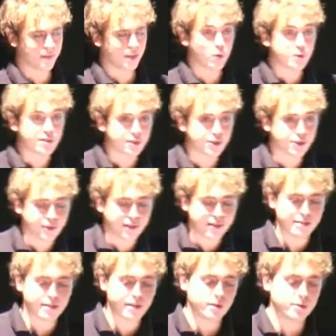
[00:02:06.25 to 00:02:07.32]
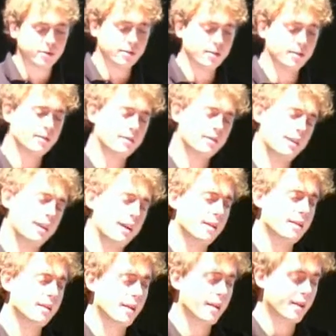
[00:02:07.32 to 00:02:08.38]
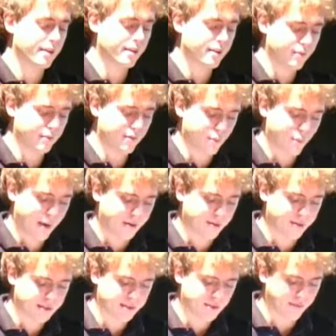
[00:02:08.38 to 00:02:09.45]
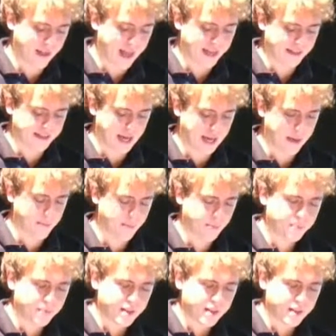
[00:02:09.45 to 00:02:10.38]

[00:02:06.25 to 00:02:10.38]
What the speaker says: user-generated content, and records of any type.